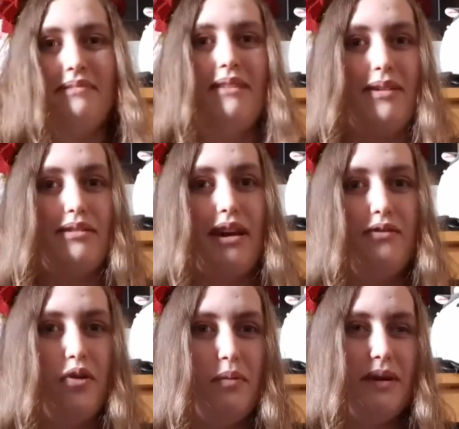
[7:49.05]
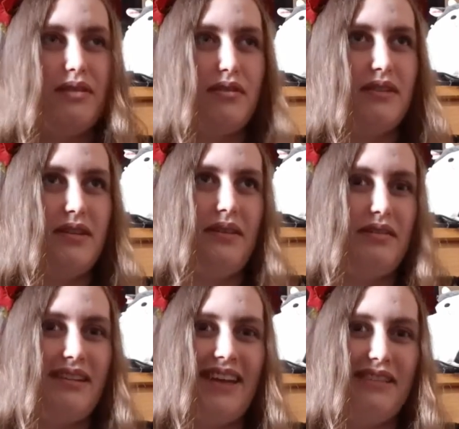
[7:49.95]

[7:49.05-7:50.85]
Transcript: I'm excited for because it's gonna it's a,